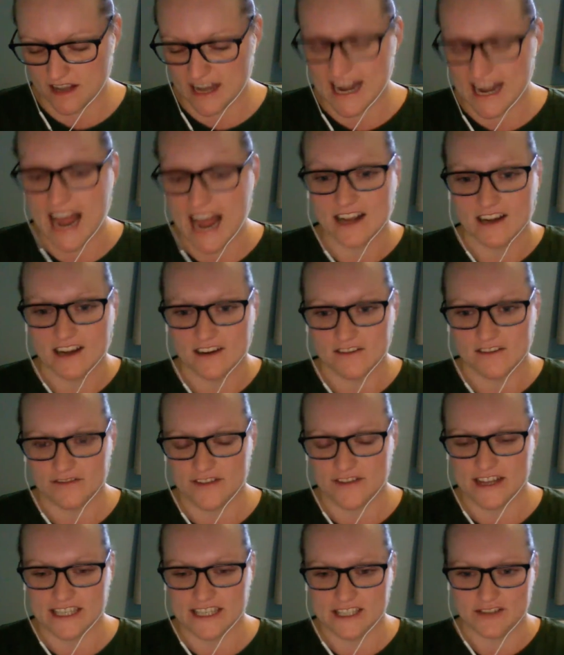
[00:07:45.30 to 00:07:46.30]
an angle
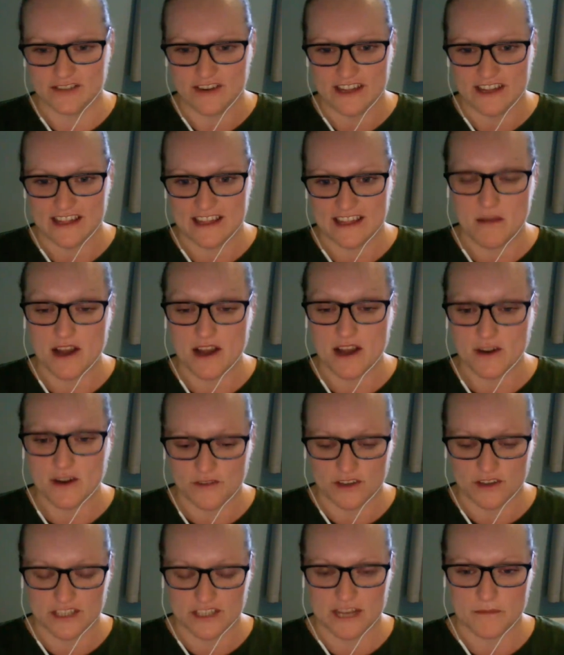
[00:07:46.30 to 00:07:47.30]
of history that they might
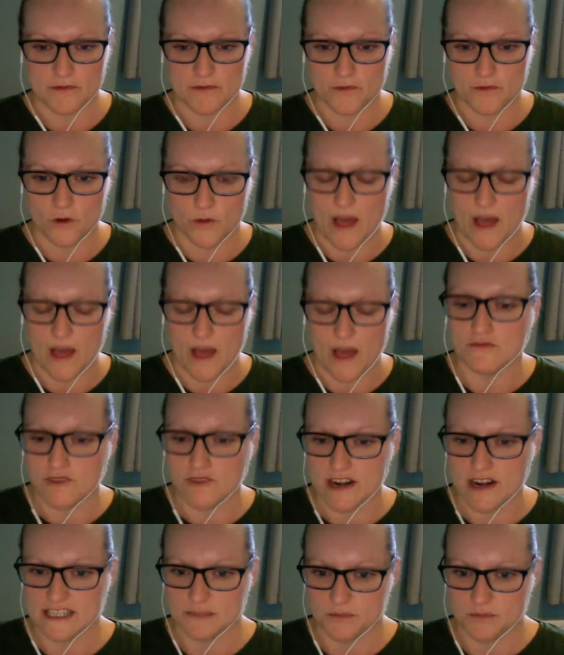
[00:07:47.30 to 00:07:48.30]
not have looked at before, that would
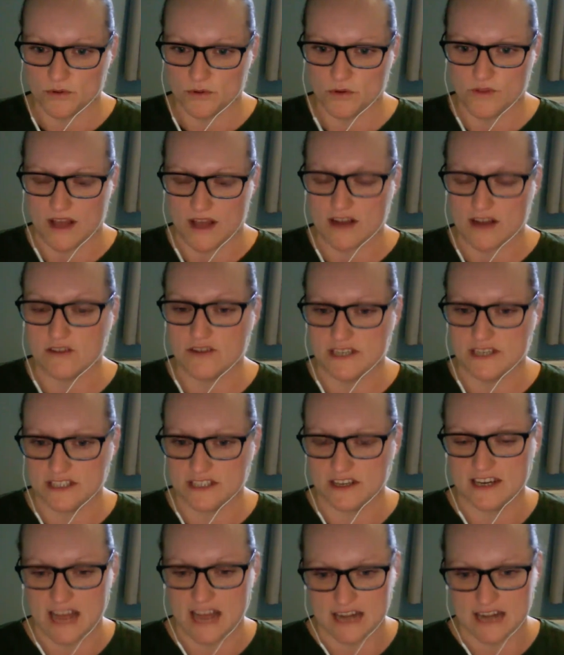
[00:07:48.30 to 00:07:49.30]
really support that
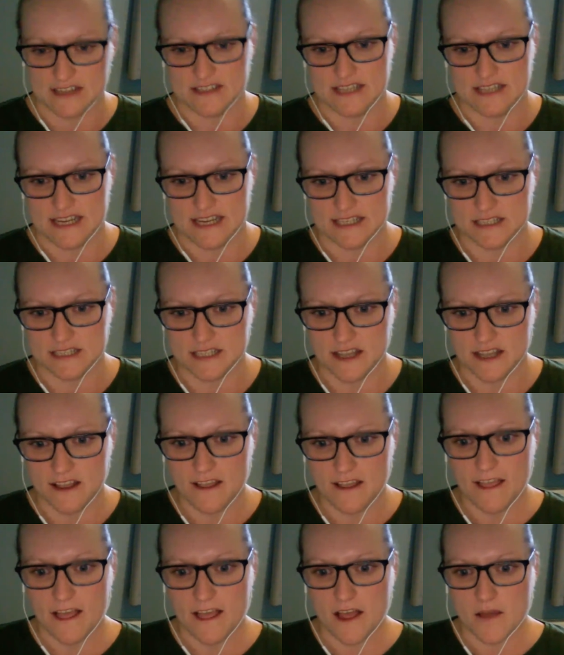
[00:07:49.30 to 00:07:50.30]
critical analysis.
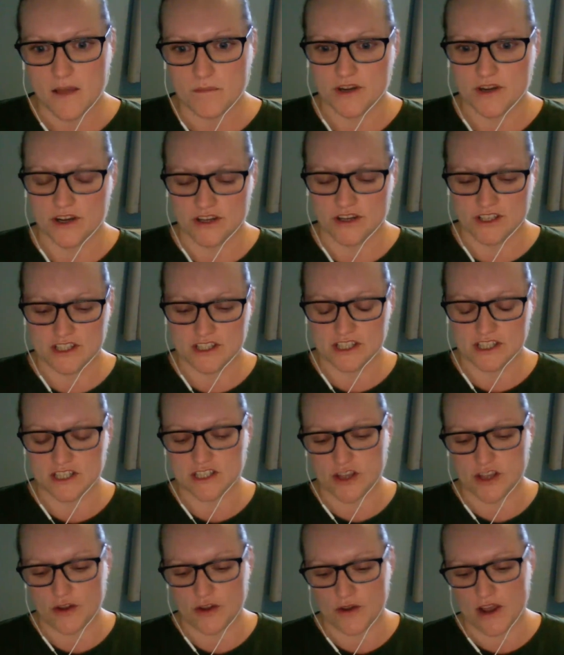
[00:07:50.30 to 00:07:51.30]
Because,
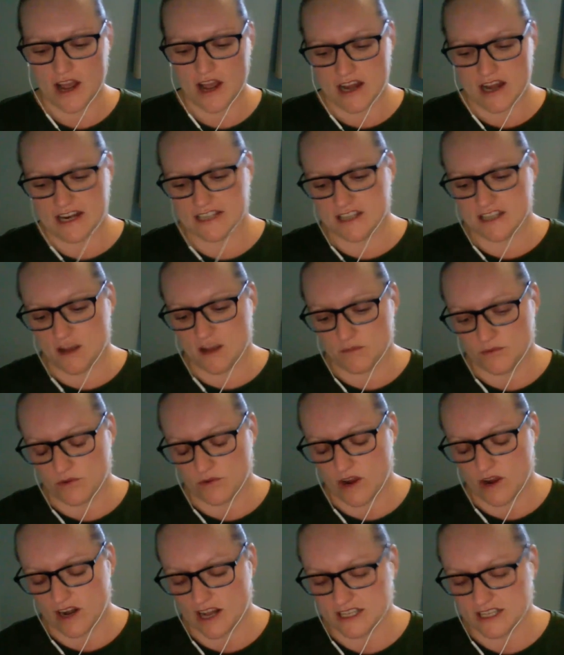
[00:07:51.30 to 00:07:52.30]
an
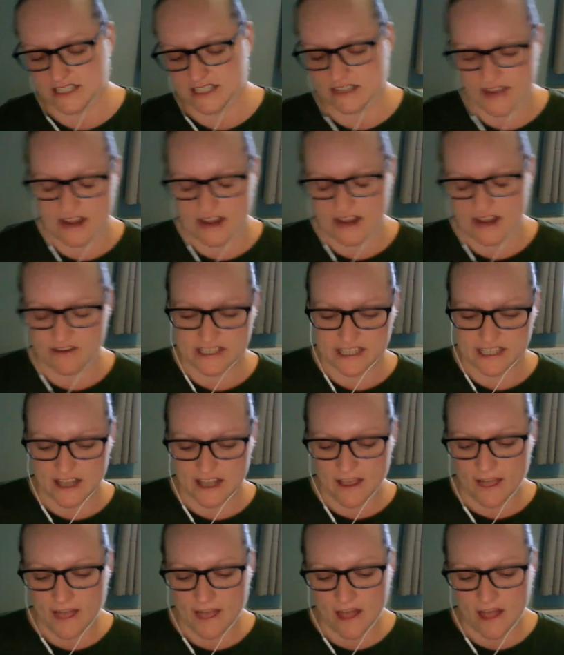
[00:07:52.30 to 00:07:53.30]
example I'd like to give here is
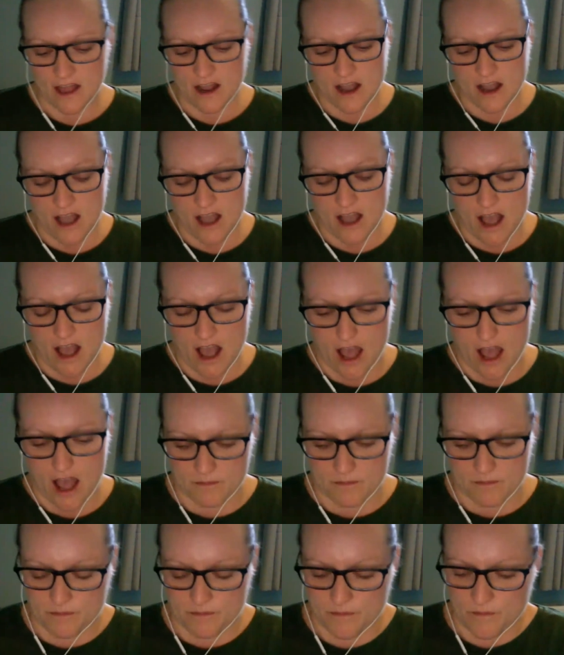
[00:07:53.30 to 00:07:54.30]

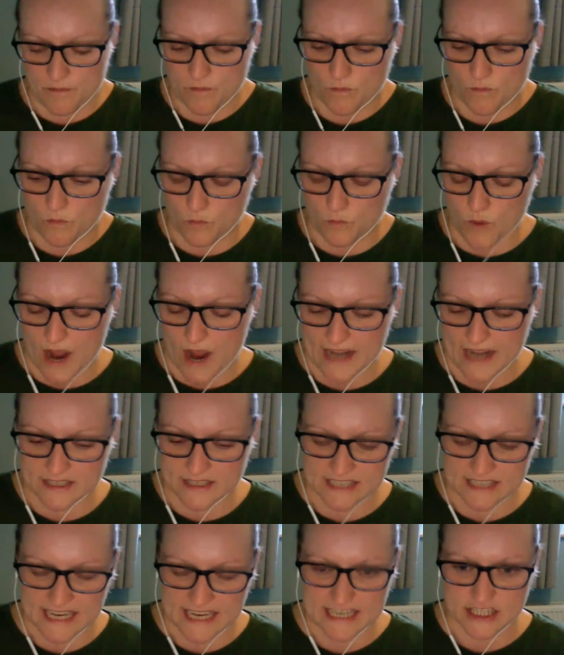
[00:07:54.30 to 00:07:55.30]

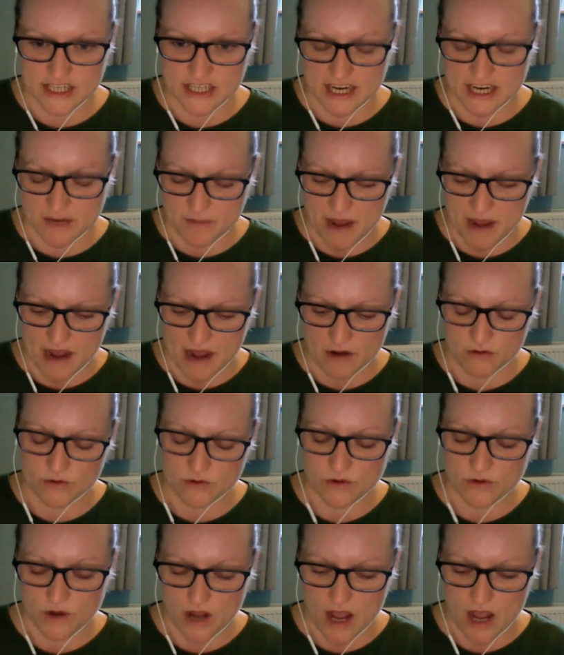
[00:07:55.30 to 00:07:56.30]
when teaching
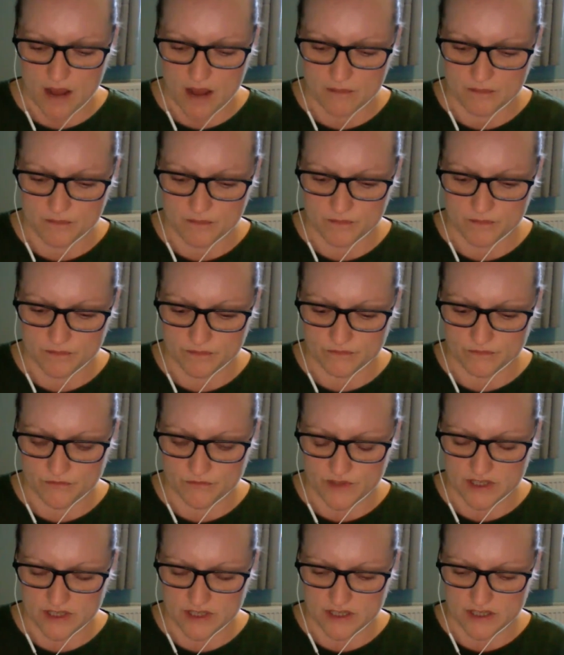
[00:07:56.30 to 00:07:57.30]
about the
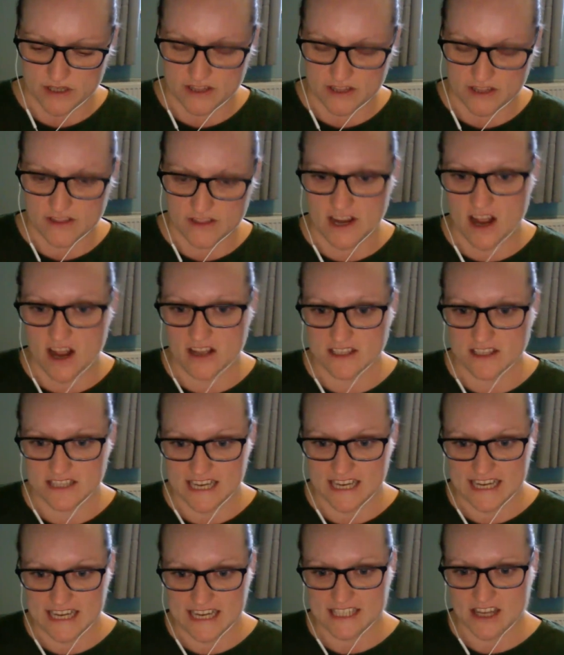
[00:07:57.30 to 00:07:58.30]

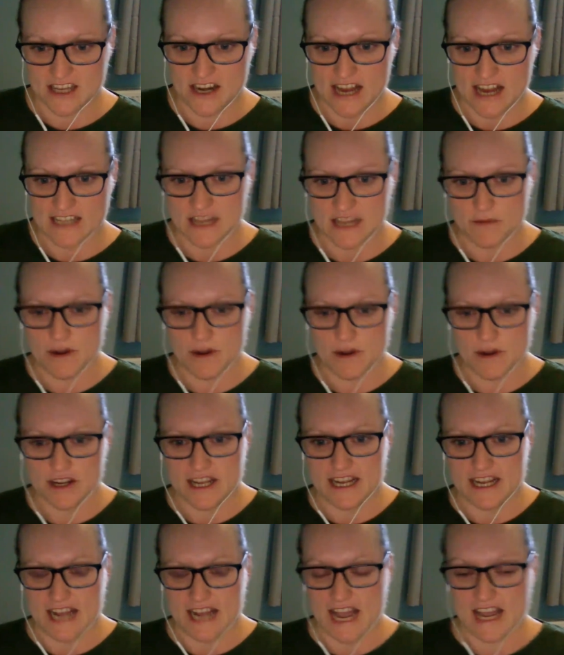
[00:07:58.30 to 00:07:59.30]
Nazis, so let's say we're
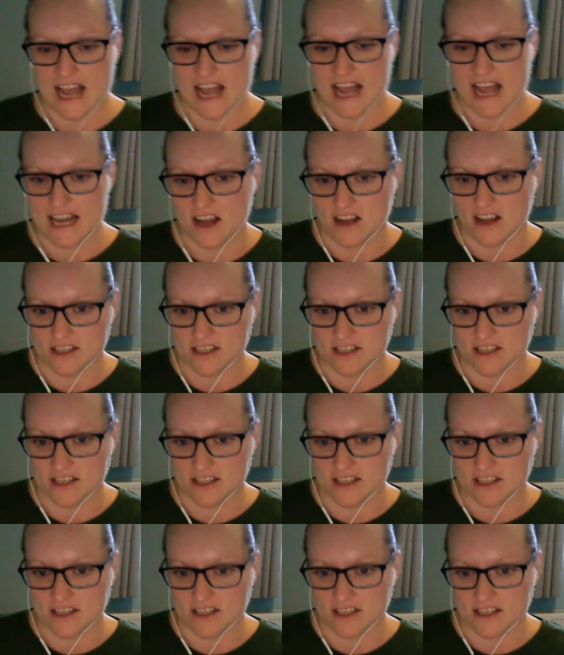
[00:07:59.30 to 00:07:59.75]
looking at